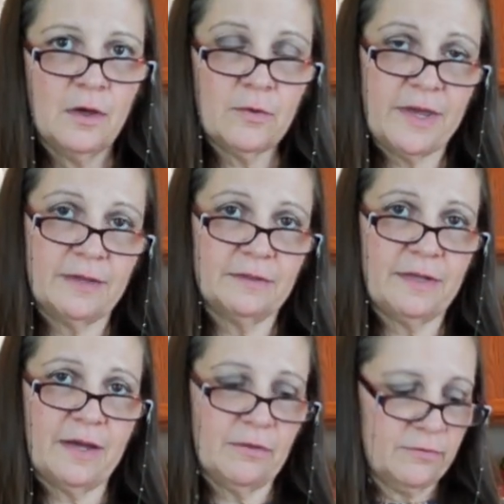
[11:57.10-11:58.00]
Okay,
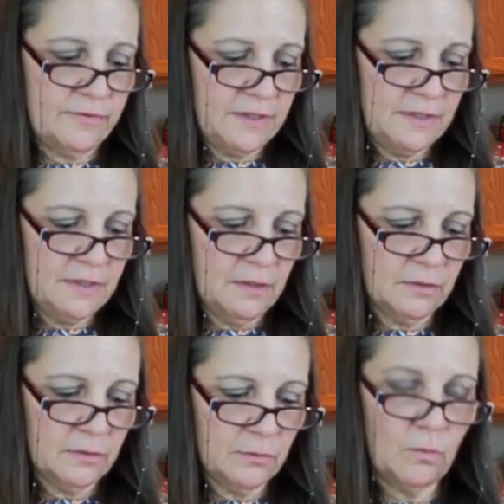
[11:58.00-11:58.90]
now the
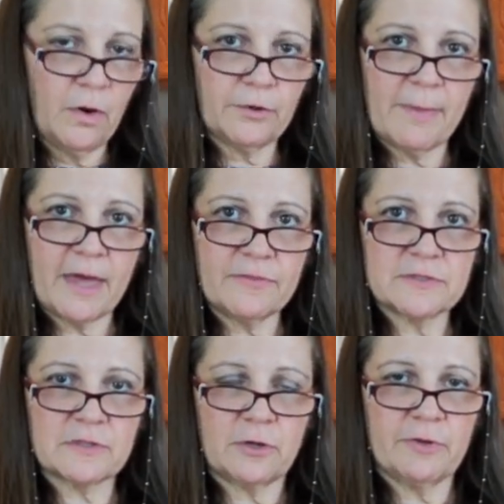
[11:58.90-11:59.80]
water bath is